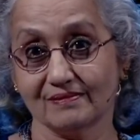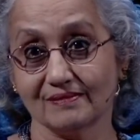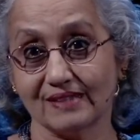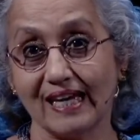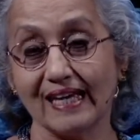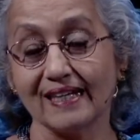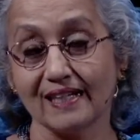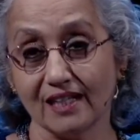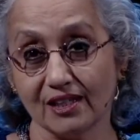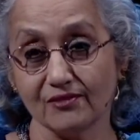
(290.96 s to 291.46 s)

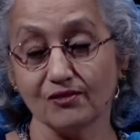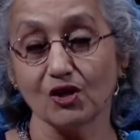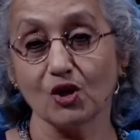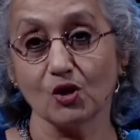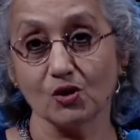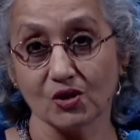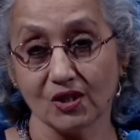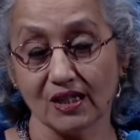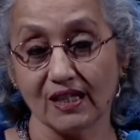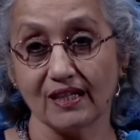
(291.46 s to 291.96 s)
and live a
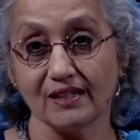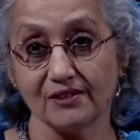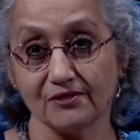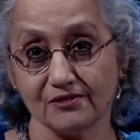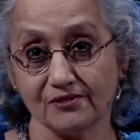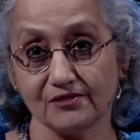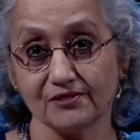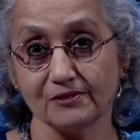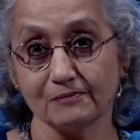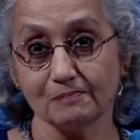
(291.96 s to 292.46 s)
longer life.
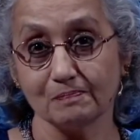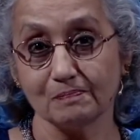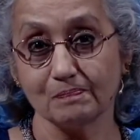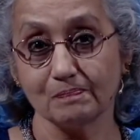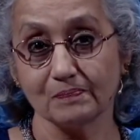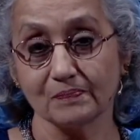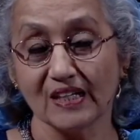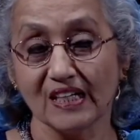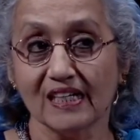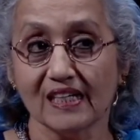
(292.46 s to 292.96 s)

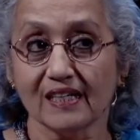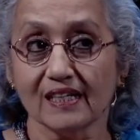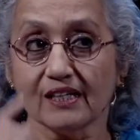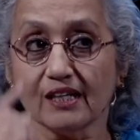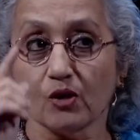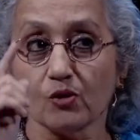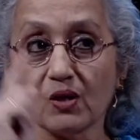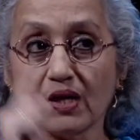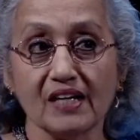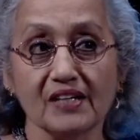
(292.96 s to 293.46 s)

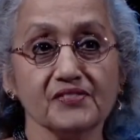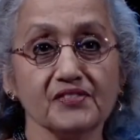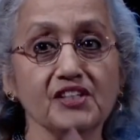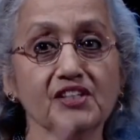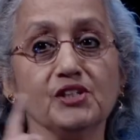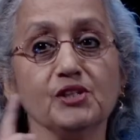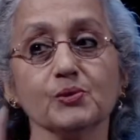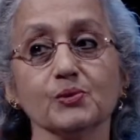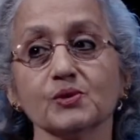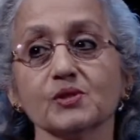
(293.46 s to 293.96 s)
Now, Gandhi
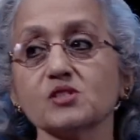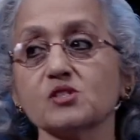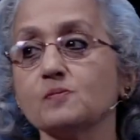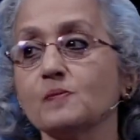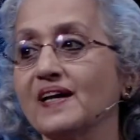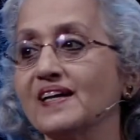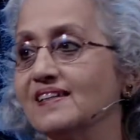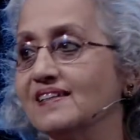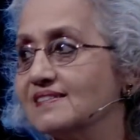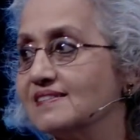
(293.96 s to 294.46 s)
knew this
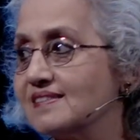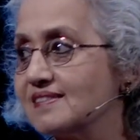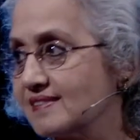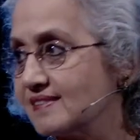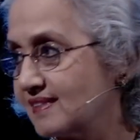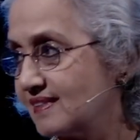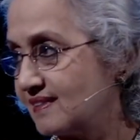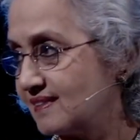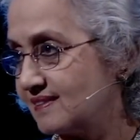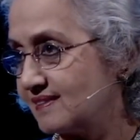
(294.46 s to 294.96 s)
by
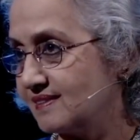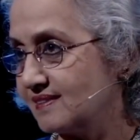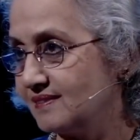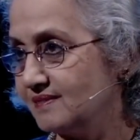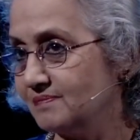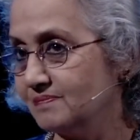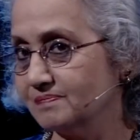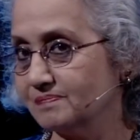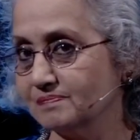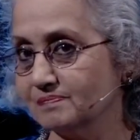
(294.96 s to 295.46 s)
instinct,
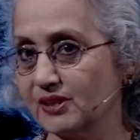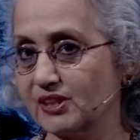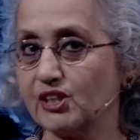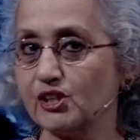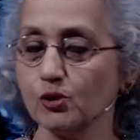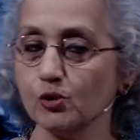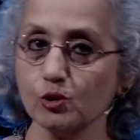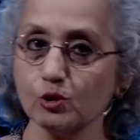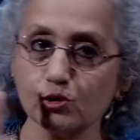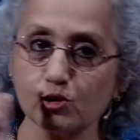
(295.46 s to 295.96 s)
but he
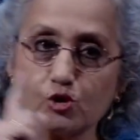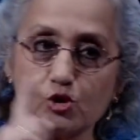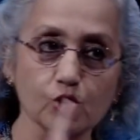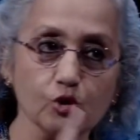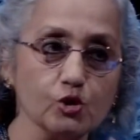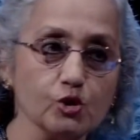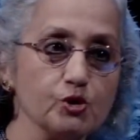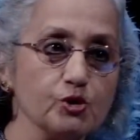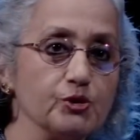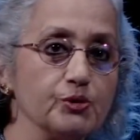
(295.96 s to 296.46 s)
also
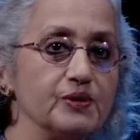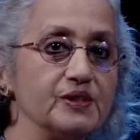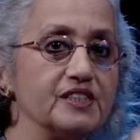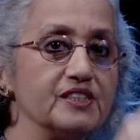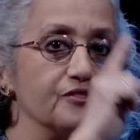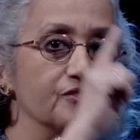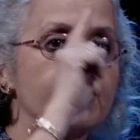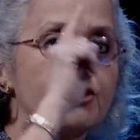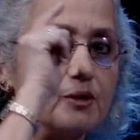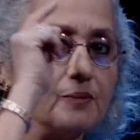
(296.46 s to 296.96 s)
knew
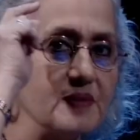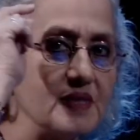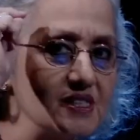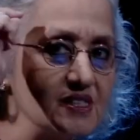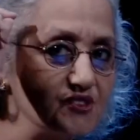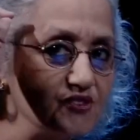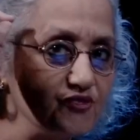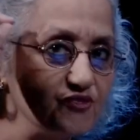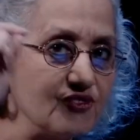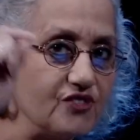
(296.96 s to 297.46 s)
it from
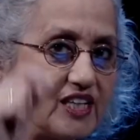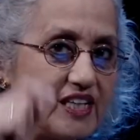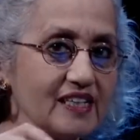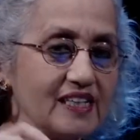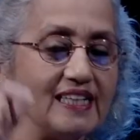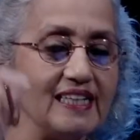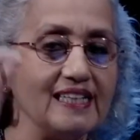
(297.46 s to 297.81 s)
his very